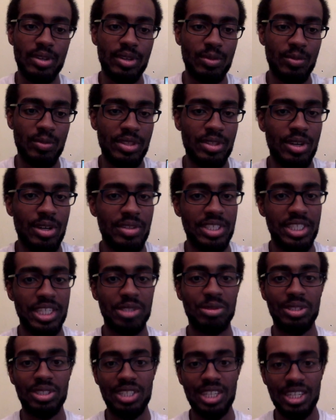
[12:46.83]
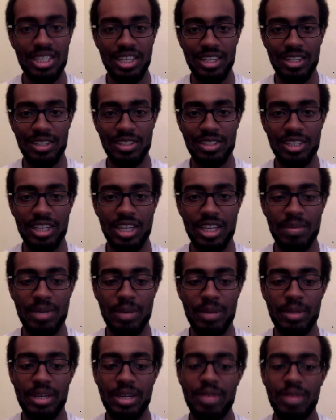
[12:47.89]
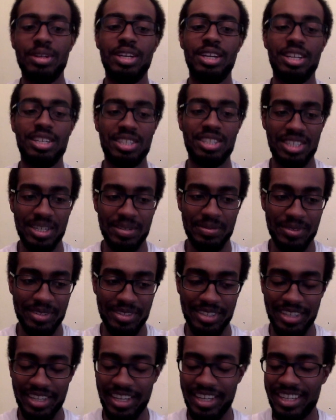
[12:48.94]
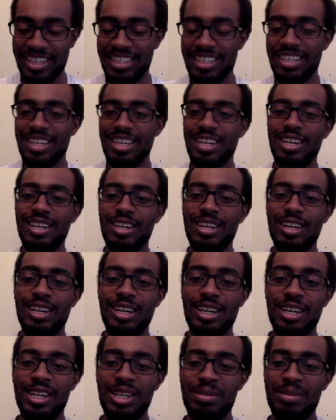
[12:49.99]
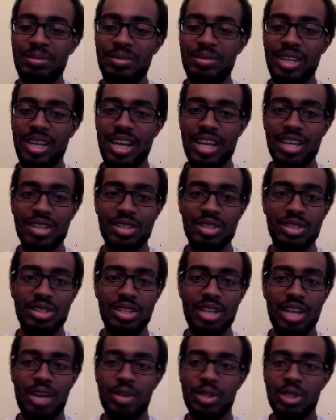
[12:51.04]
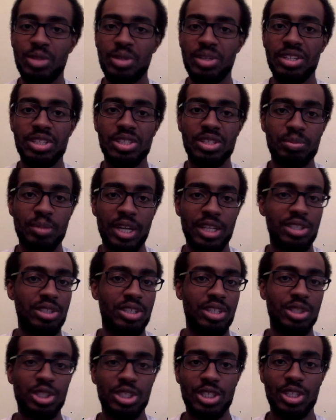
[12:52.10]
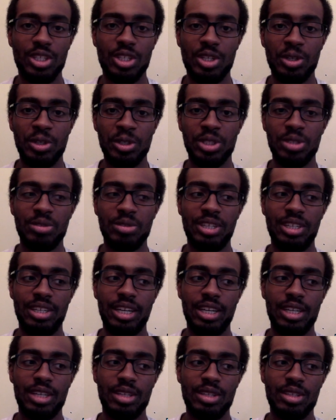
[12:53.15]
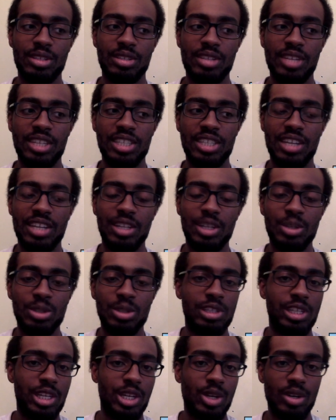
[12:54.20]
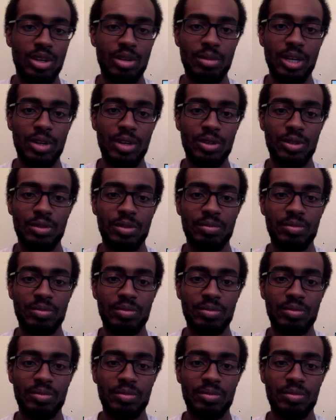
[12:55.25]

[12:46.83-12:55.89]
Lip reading: with all these extra details that keep coming out is a different thing. And I was doing this based on just cursory, things I loosely know about.